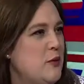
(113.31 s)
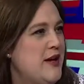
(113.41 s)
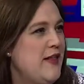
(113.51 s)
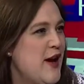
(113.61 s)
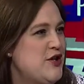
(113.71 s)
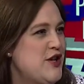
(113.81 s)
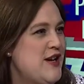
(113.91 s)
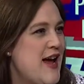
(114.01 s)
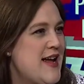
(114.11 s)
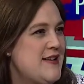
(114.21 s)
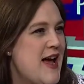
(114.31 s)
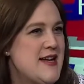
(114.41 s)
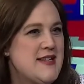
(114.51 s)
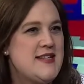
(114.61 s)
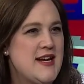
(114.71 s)
for reelection
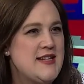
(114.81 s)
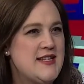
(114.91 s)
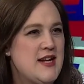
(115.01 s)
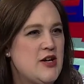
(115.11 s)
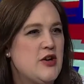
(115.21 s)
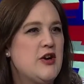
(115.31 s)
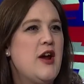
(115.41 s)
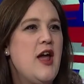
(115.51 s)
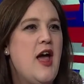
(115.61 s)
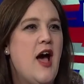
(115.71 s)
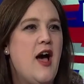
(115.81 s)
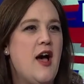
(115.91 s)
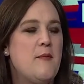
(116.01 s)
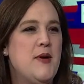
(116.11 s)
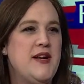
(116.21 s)
as a state senator,
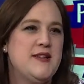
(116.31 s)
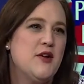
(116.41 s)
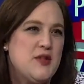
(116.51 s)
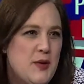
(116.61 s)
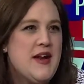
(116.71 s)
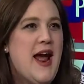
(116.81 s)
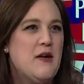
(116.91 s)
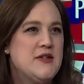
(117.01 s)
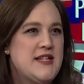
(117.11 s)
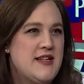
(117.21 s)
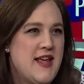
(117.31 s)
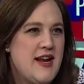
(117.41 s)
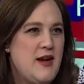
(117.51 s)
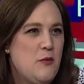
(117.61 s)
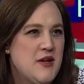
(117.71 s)
uh, but he's also announced
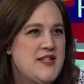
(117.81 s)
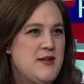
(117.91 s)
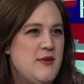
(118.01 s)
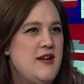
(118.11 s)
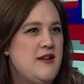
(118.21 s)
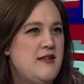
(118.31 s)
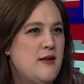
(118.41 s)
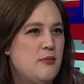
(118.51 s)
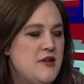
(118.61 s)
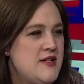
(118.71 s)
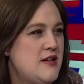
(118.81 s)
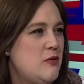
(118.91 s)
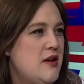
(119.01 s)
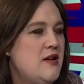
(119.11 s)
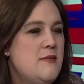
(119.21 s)
that he wants to be the
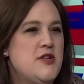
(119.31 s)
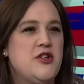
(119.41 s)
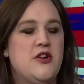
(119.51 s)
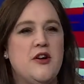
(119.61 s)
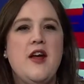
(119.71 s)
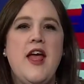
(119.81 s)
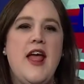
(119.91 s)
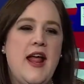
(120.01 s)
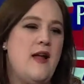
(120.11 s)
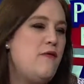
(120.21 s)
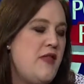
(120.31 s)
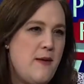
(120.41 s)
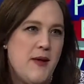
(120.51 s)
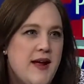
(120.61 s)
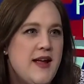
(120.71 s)
precinct one commissioner. If
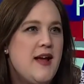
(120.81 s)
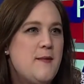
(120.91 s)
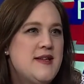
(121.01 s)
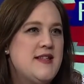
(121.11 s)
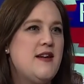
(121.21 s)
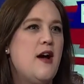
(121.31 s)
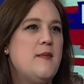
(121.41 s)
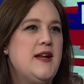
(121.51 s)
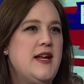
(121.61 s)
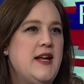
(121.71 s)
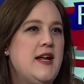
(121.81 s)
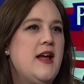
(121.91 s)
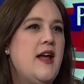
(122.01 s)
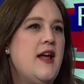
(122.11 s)
they pick him as the nominee.